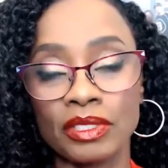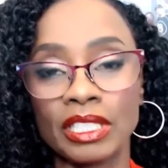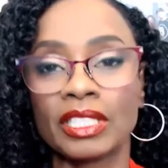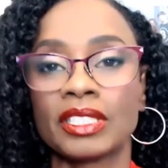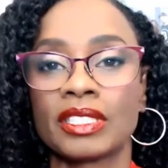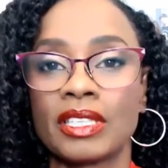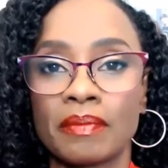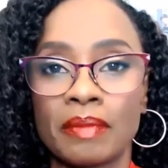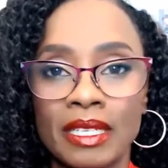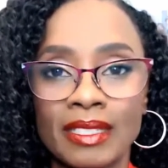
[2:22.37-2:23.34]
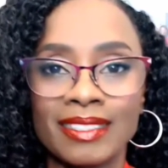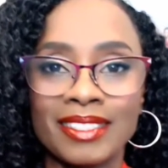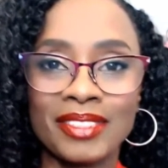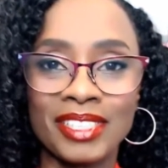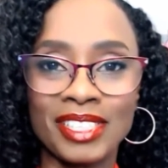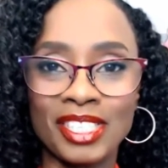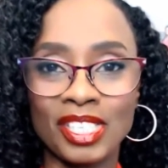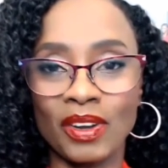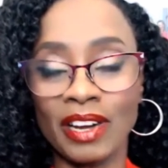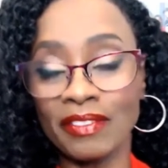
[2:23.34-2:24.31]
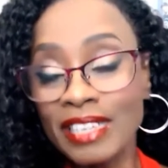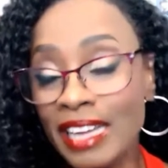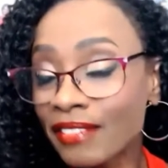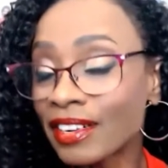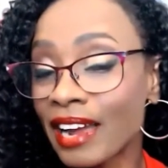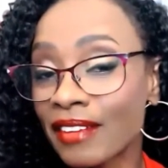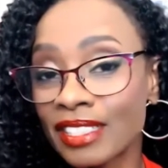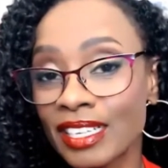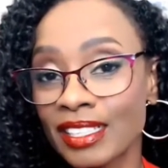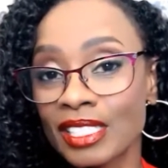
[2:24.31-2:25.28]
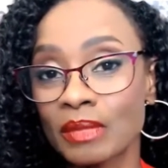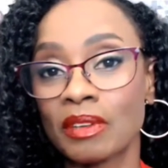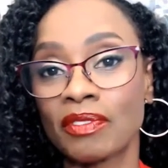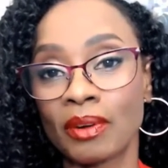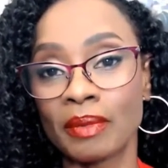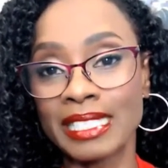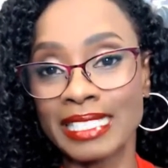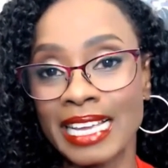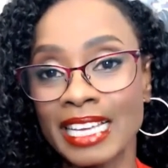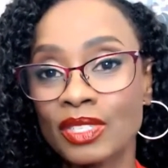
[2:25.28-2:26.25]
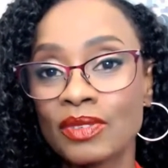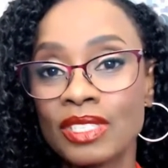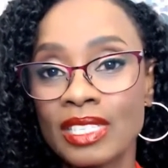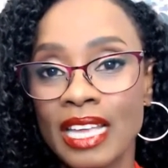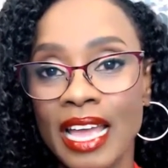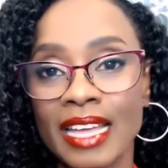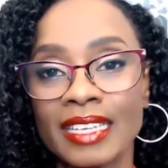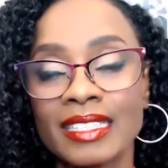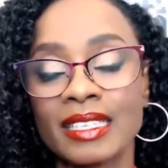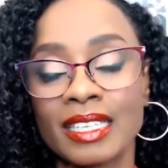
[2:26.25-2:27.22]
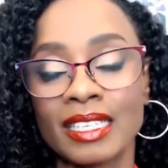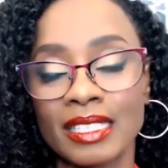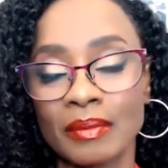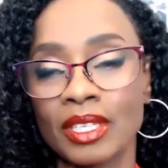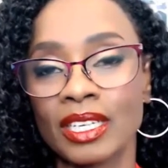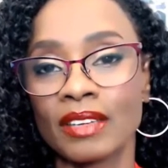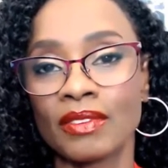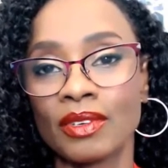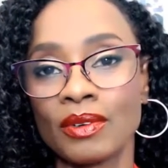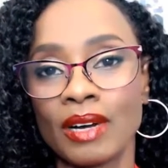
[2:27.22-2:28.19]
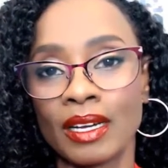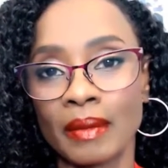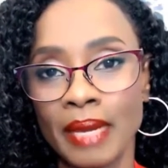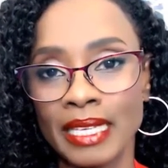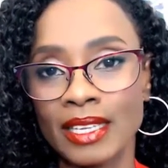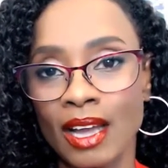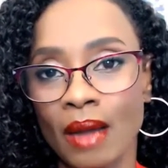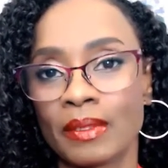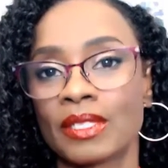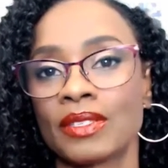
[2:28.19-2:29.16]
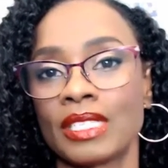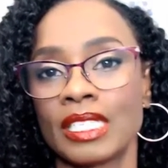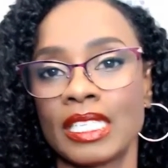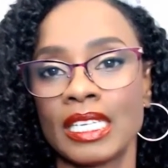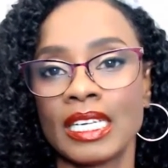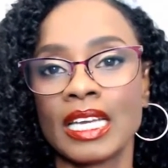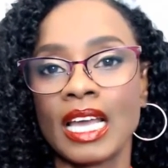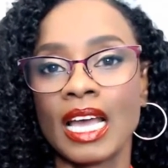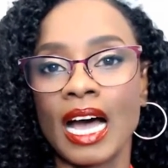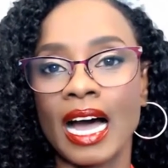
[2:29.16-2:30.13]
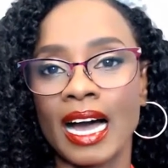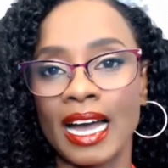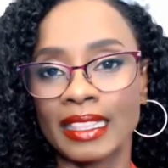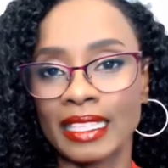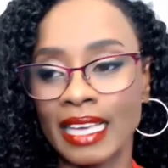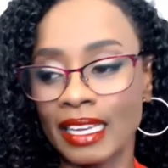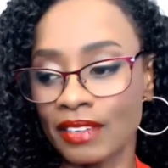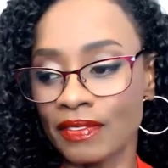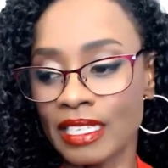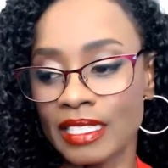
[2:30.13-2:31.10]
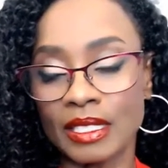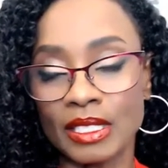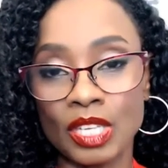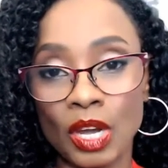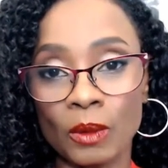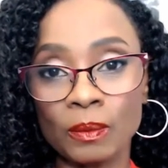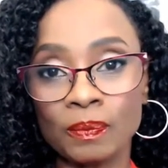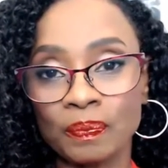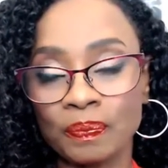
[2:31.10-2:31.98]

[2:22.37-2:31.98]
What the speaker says: years. I've been doing this show and I've never, ever done this before. But stay tuned to the end because I'm going to give you an amazing opportunity at the end of this. So,